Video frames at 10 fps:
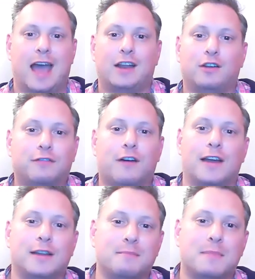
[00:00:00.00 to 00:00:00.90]
and you'll
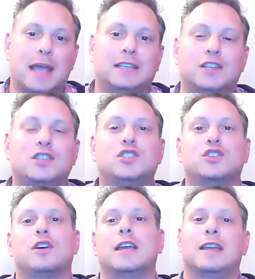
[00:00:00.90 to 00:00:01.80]
find amazing
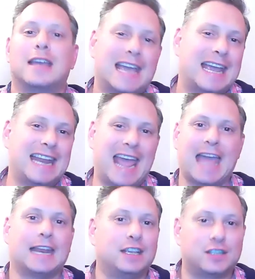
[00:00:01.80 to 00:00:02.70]
joy in
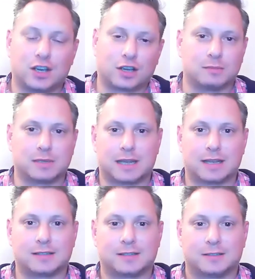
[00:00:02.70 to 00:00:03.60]
any
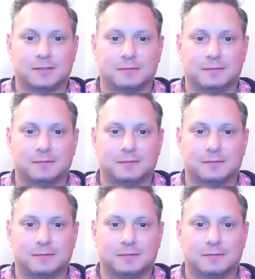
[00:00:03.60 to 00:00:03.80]
circumstance.